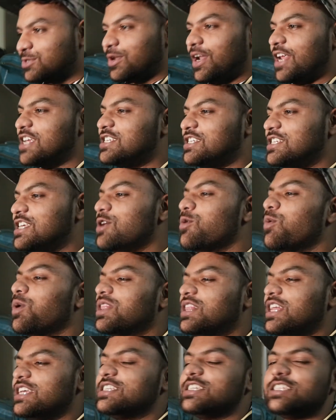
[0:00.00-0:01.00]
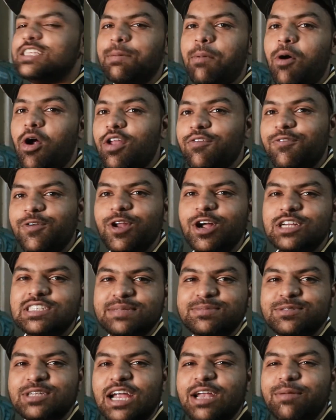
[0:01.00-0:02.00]
So let's see what this is about. If you're not
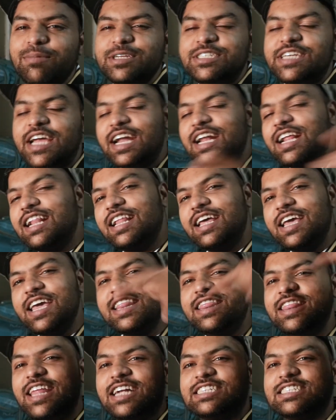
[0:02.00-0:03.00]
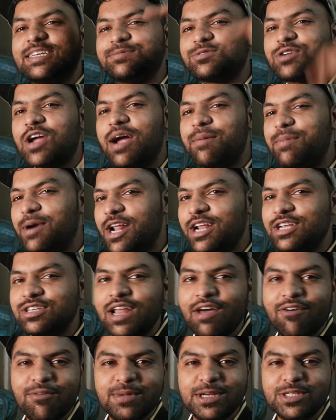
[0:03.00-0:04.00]
subscribed to my channel, hit that subscribe button.
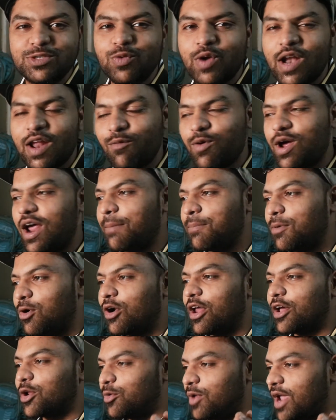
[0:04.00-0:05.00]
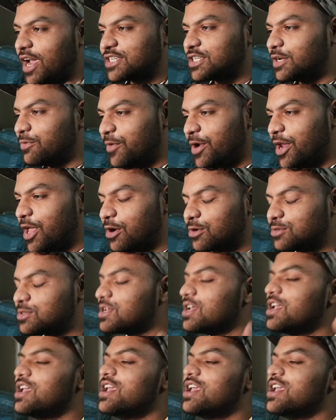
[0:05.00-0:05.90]
Never miss whenever I upload reaction videos.